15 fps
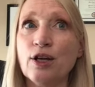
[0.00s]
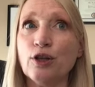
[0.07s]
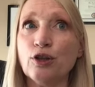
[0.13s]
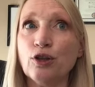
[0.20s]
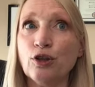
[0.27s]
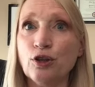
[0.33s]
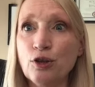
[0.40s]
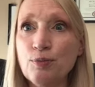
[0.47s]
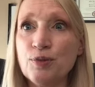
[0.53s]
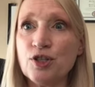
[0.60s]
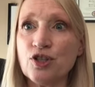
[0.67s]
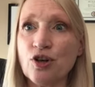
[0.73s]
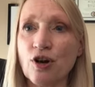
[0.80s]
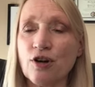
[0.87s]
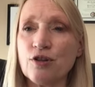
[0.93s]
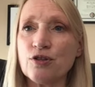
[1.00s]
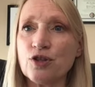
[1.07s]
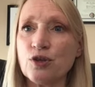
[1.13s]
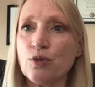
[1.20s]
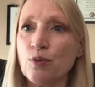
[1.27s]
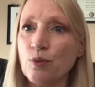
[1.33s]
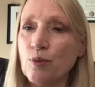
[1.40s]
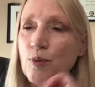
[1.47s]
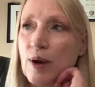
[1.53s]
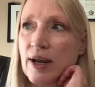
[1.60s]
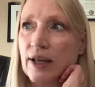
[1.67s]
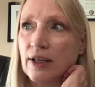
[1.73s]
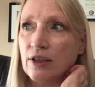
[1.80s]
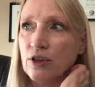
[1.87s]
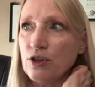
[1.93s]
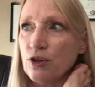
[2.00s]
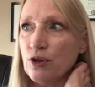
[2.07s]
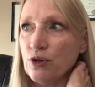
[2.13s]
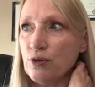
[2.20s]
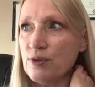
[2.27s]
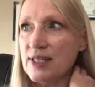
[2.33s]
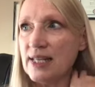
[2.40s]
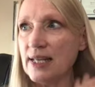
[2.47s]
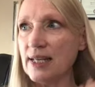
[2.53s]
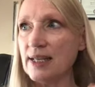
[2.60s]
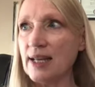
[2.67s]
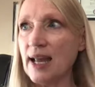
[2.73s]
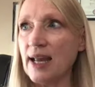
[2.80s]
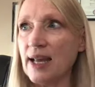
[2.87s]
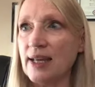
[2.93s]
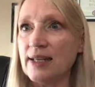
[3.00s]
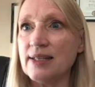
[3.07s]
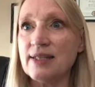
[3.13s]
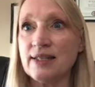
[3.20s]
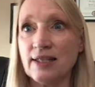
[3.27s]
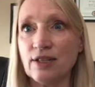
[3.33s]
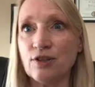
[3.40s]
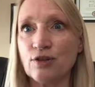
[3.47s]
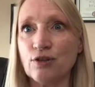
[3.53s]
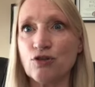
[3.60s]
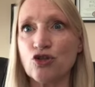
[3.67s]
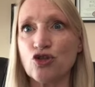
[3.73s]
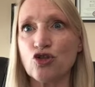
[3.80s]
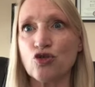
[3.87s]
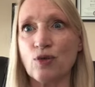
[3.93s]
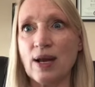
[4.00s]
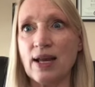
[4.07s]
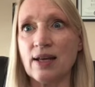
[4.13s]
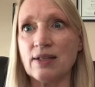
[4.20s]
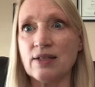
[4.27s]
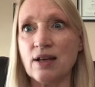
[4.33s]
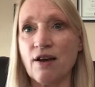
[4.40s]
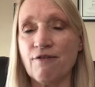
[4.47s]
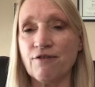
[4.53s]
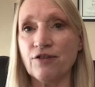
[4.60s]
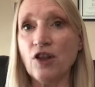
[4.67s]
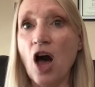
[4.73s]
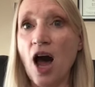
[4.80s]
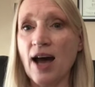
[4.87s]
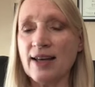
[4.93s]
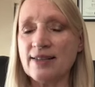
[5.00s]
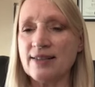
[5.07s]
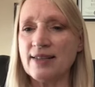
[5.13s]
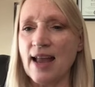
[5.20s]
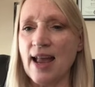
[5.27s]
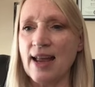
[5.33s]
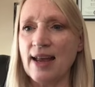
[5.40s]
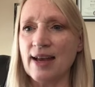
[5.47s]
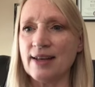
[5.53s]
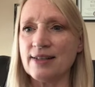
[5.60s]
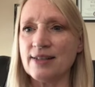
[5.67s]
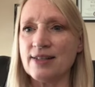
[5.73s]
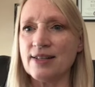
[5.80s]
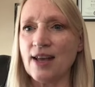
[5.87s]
loop start when using a single strand of floss, and